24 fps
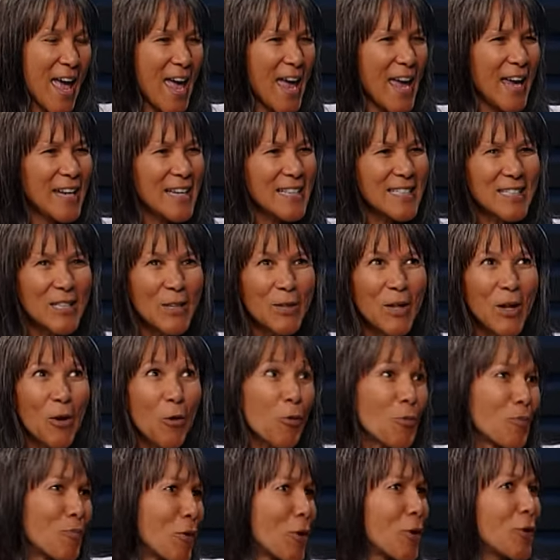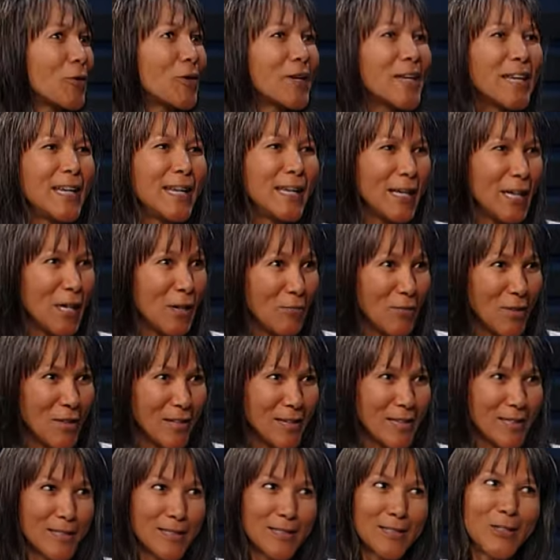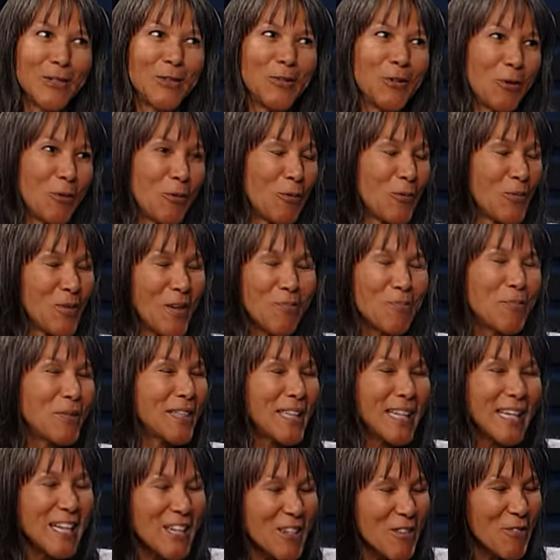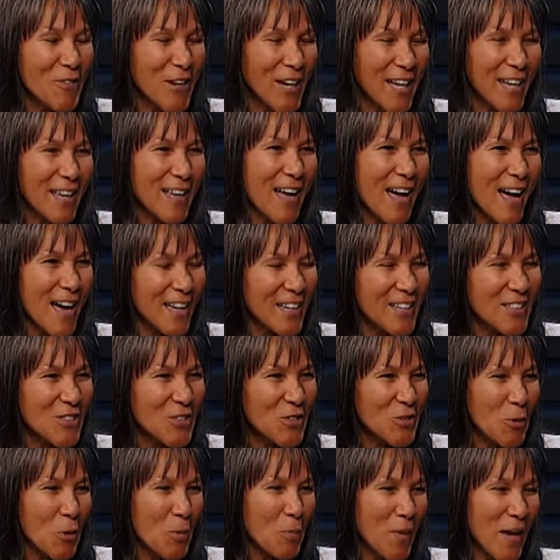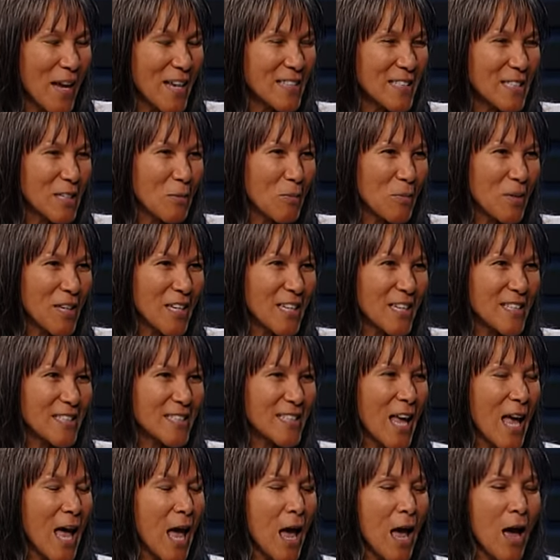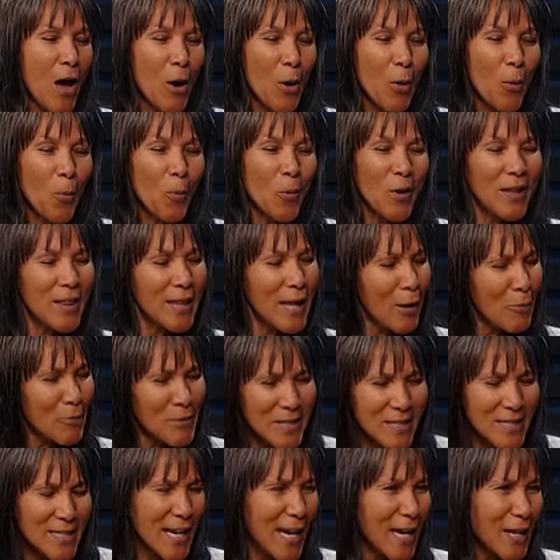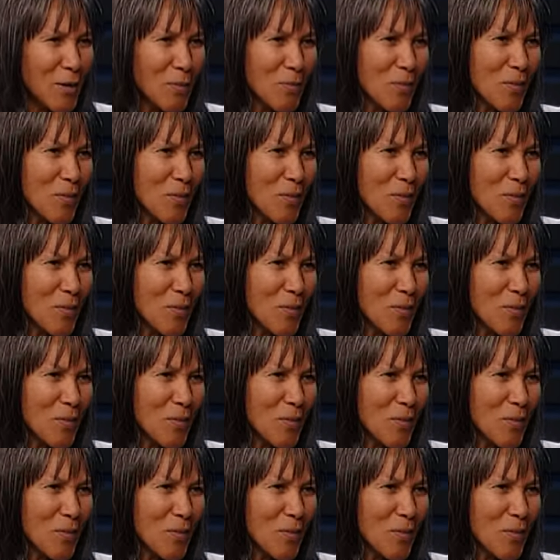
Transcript: and I said or Burger King even cuz you know but anyway God is so amazing because when they would say to